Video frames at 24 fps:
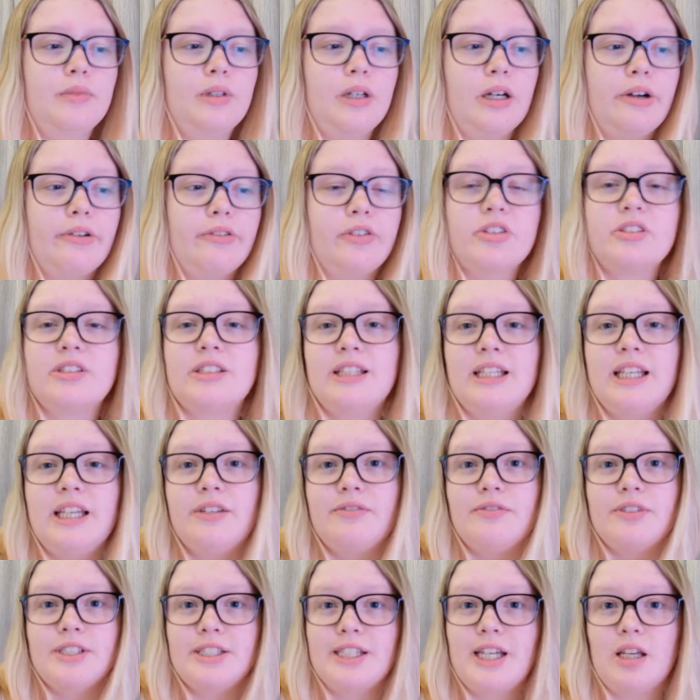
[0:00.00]
I've got to
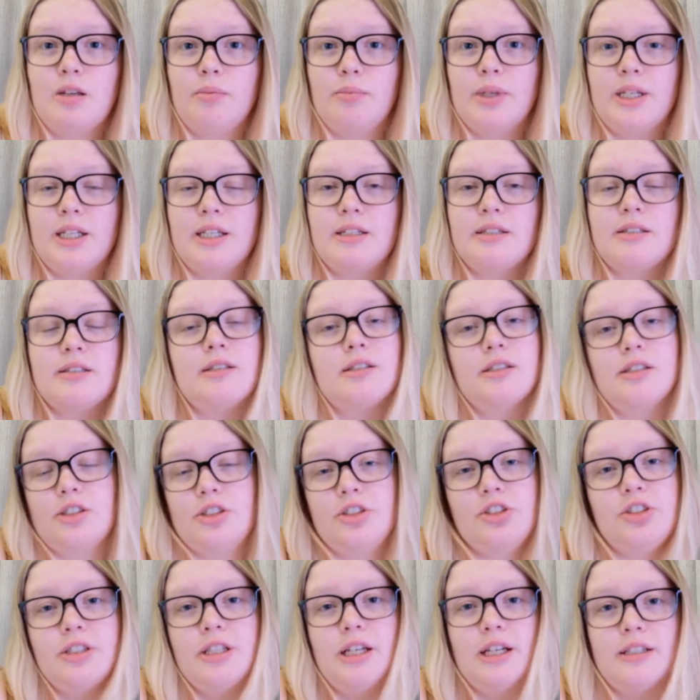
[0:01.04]
leave in 10 minutes because I
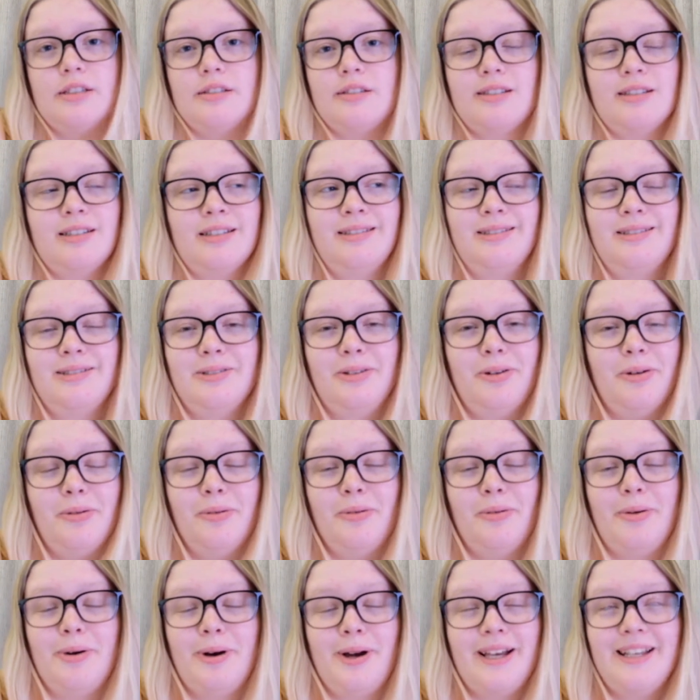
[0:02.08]
just had to
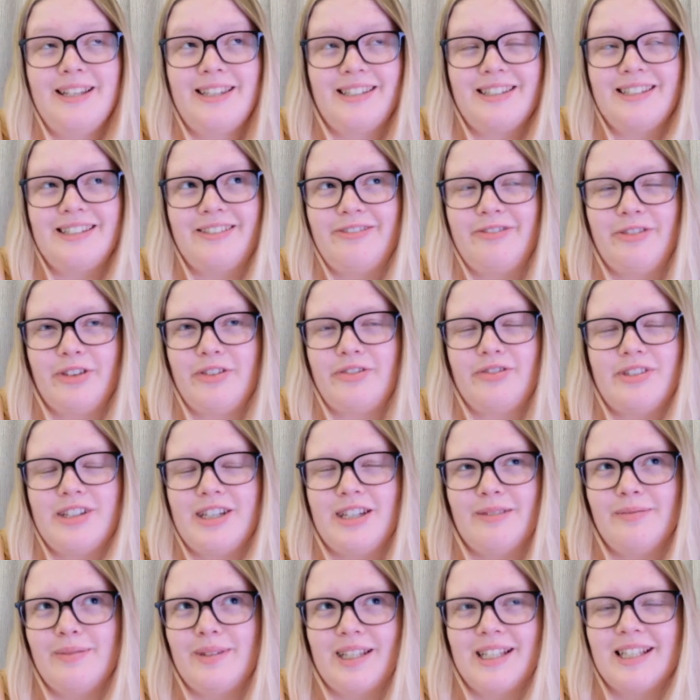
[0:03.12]
waste
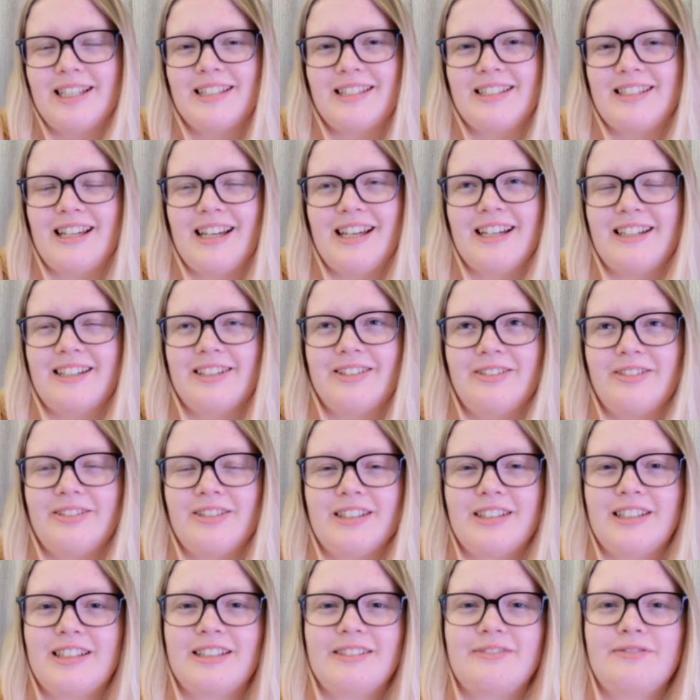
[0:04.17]
15 minutes taking all
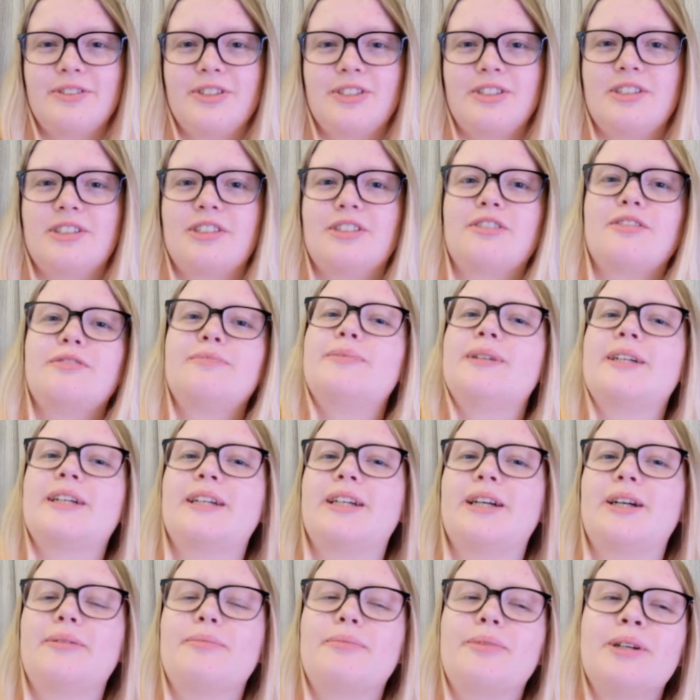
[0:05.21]
this footage off my
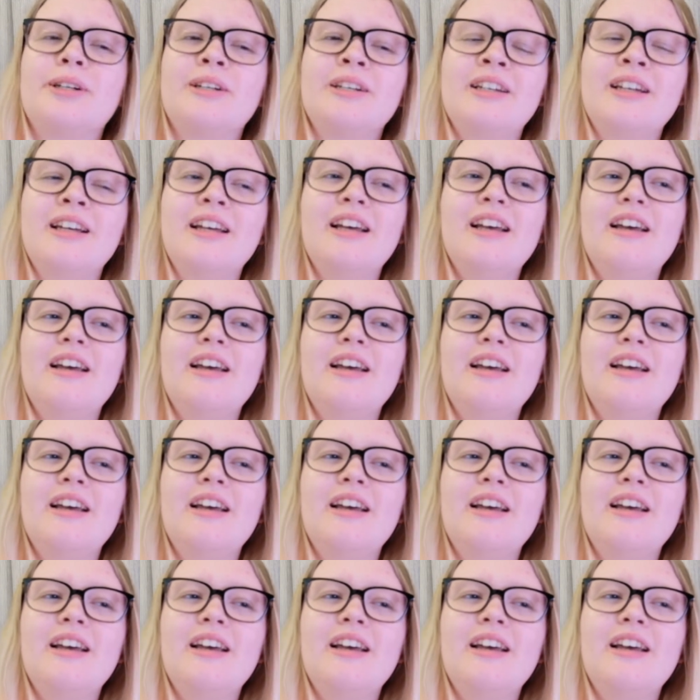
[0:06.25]
camera.